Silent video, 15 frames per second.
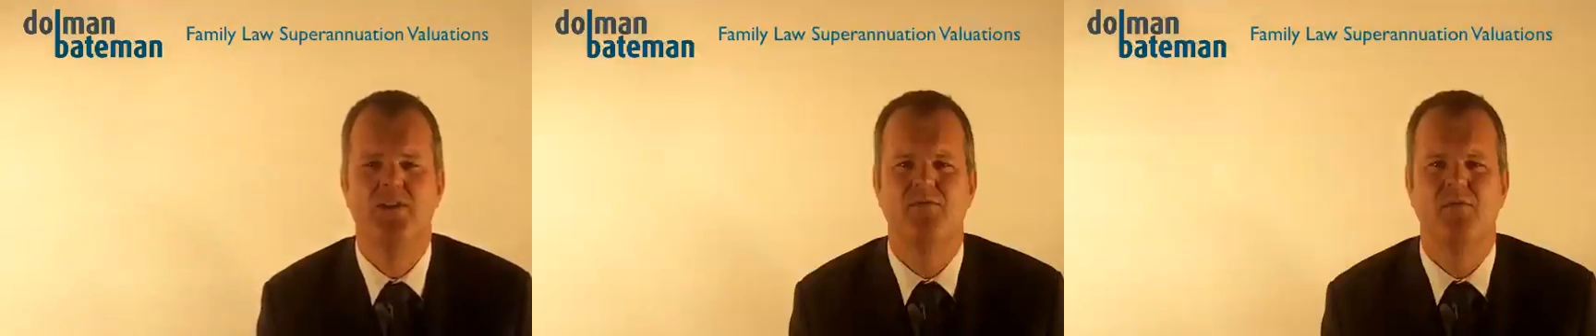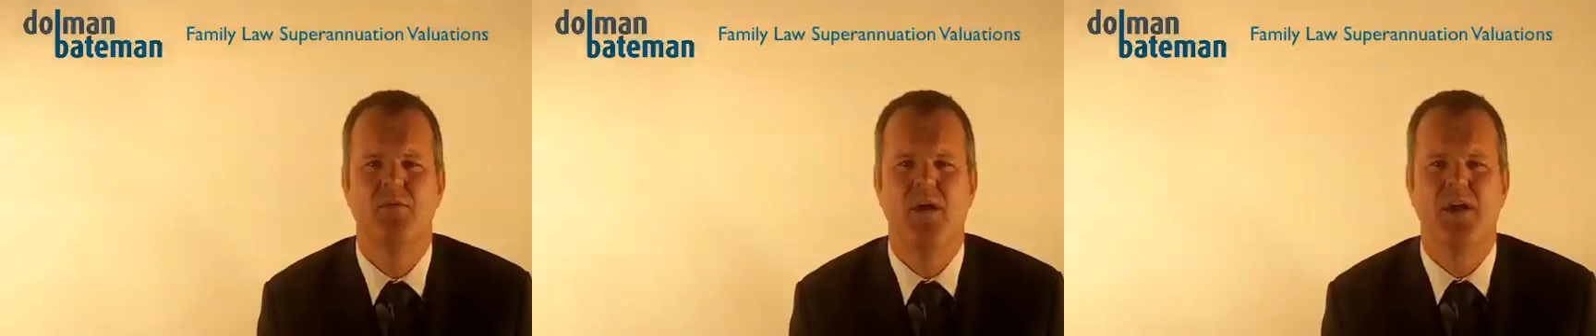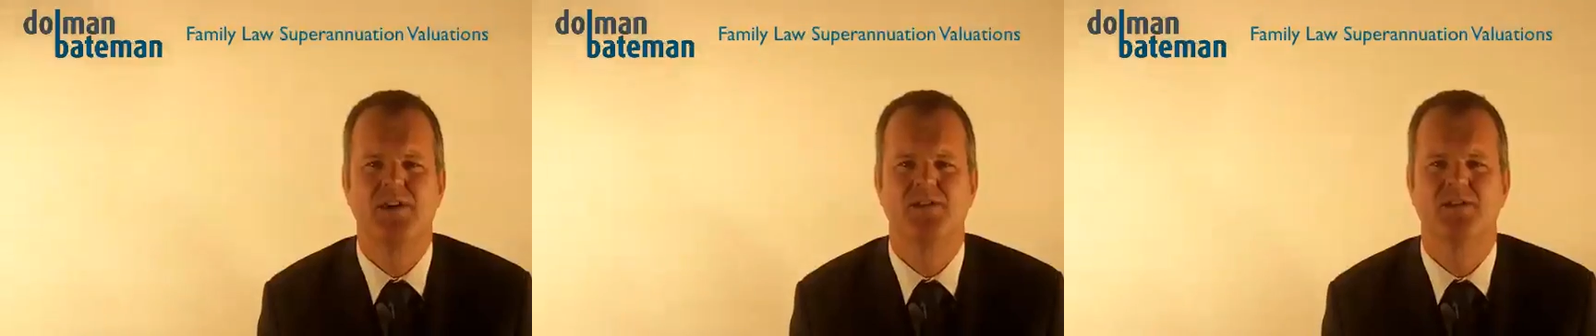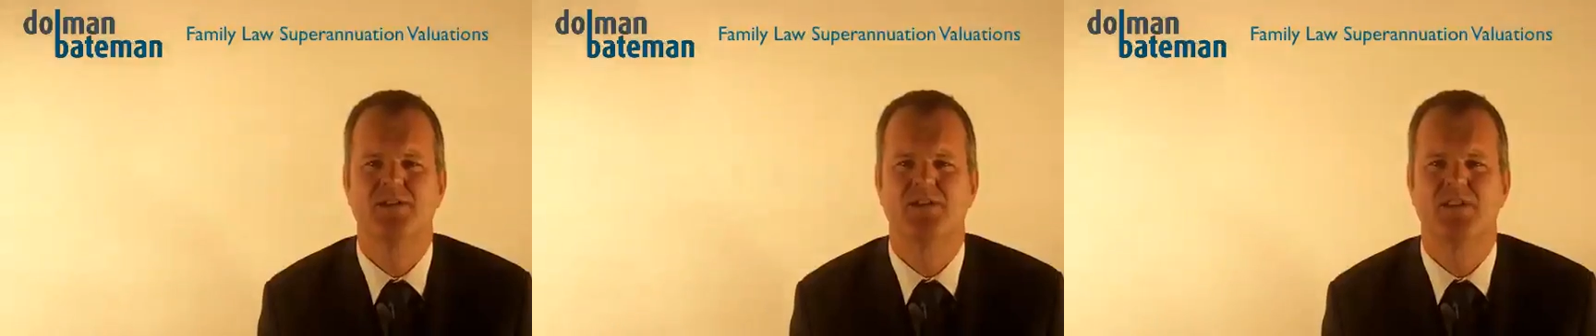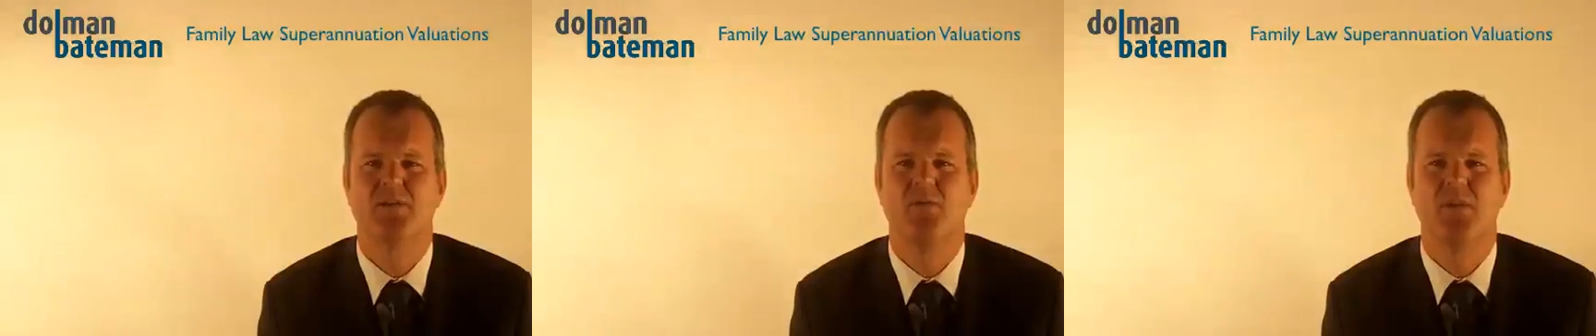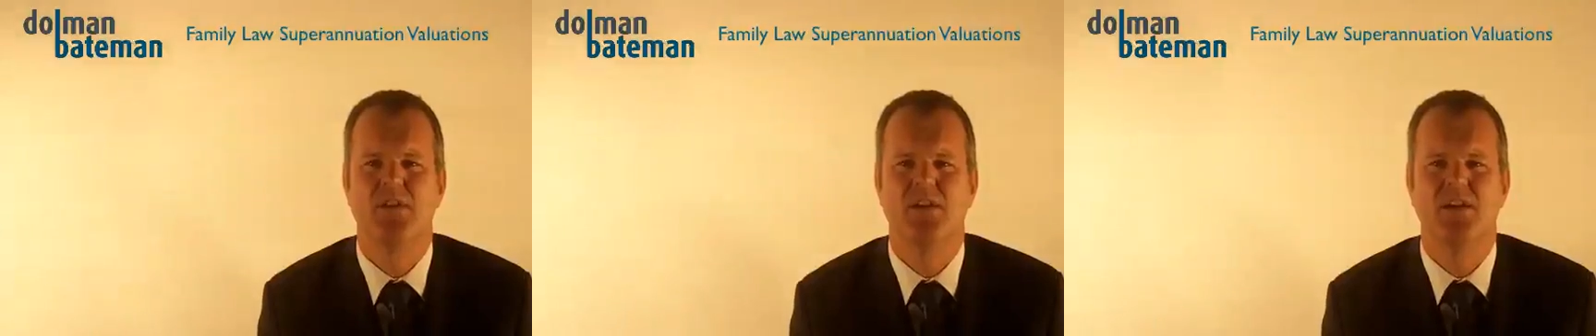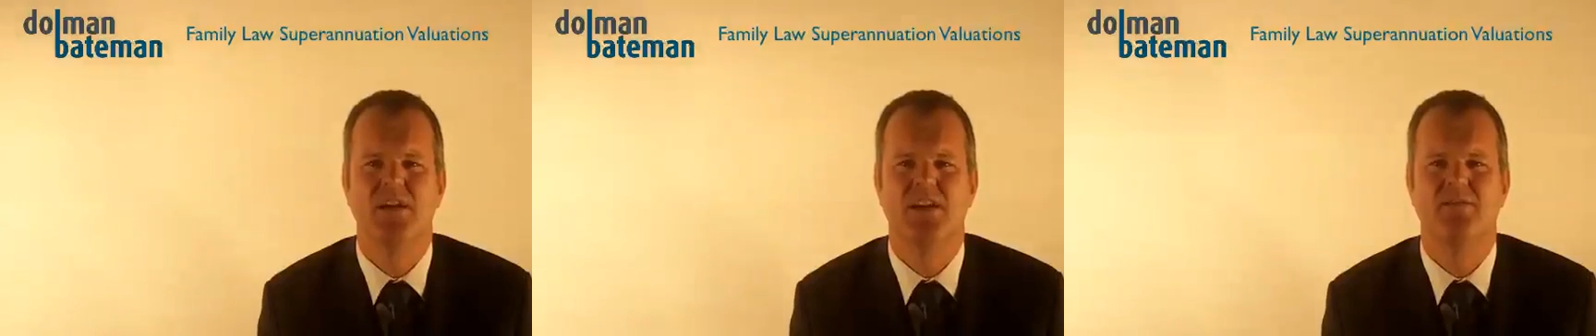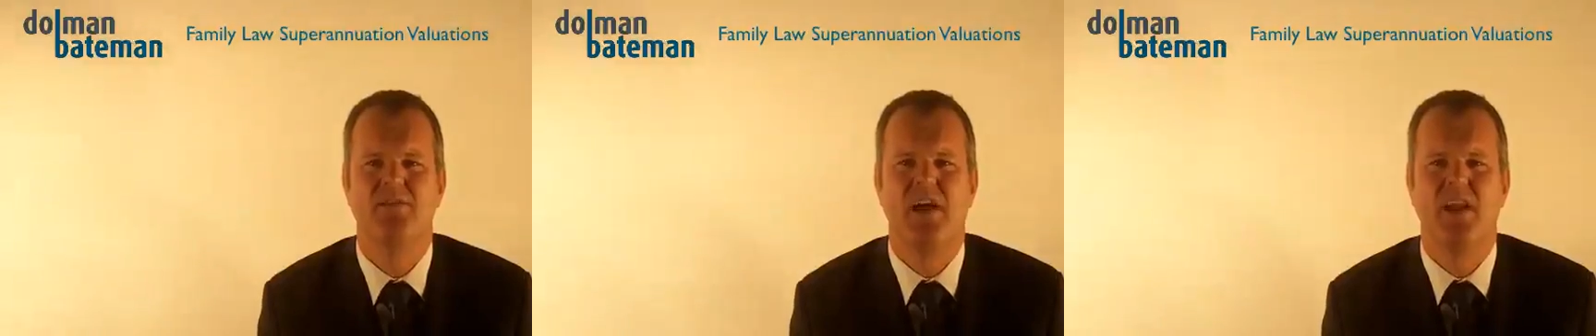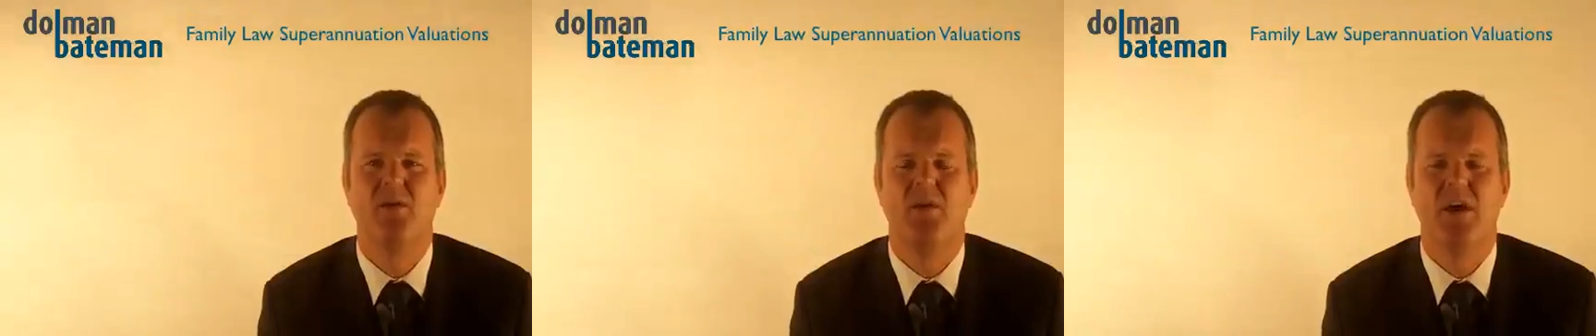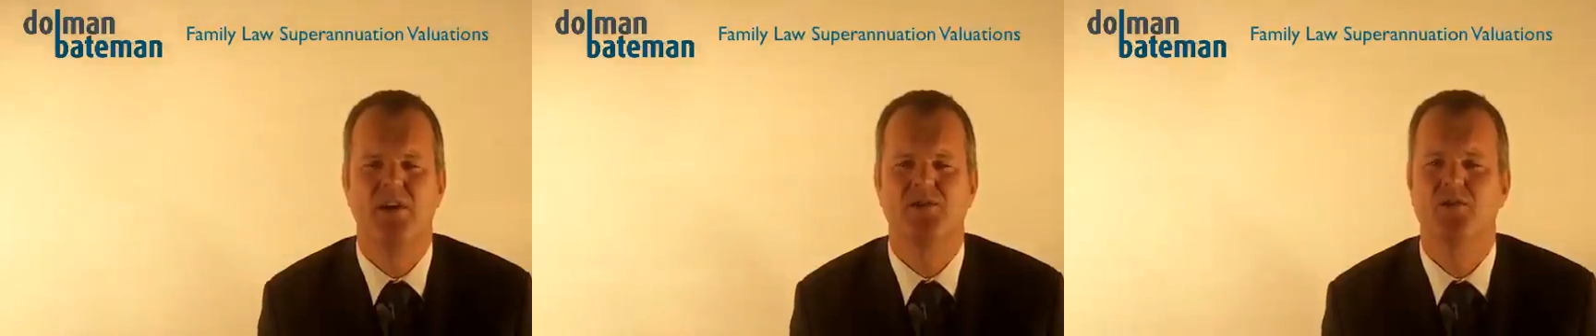information to see whether you need a
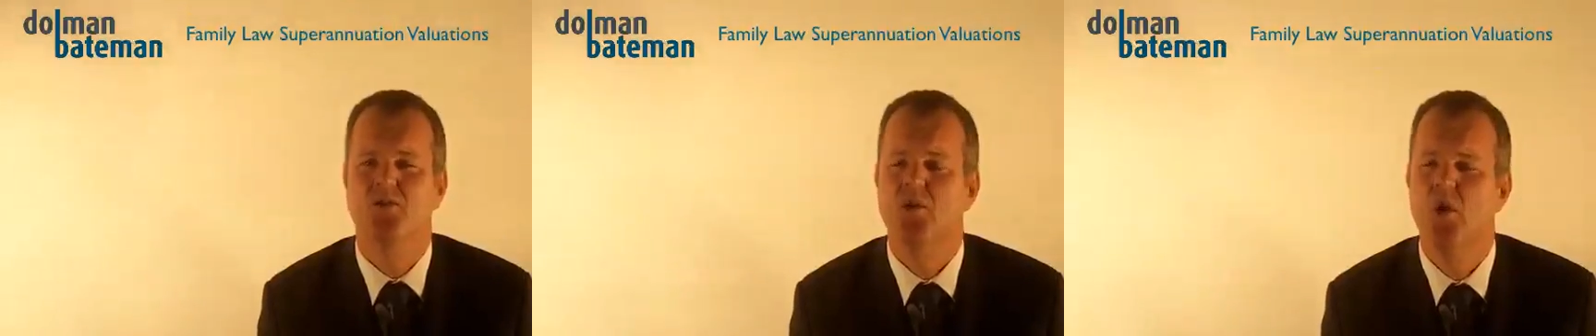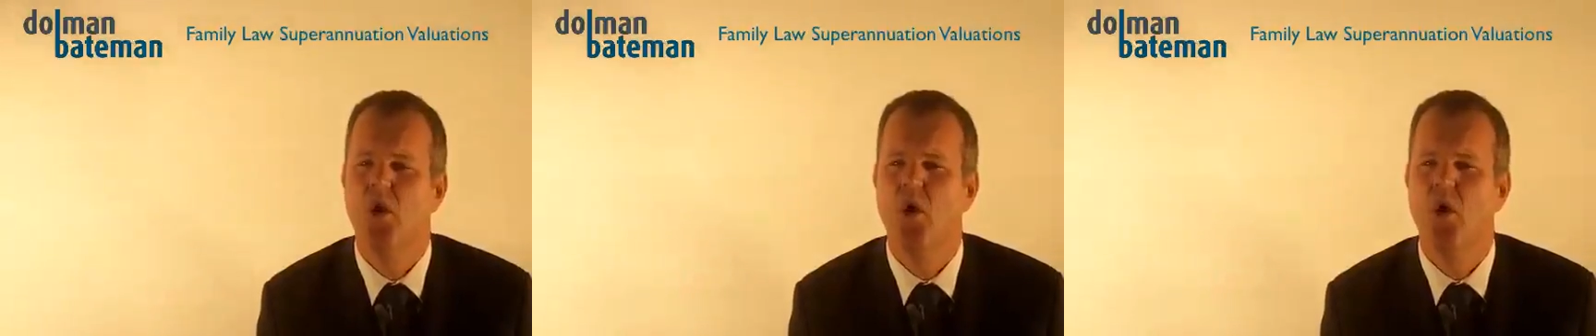valuation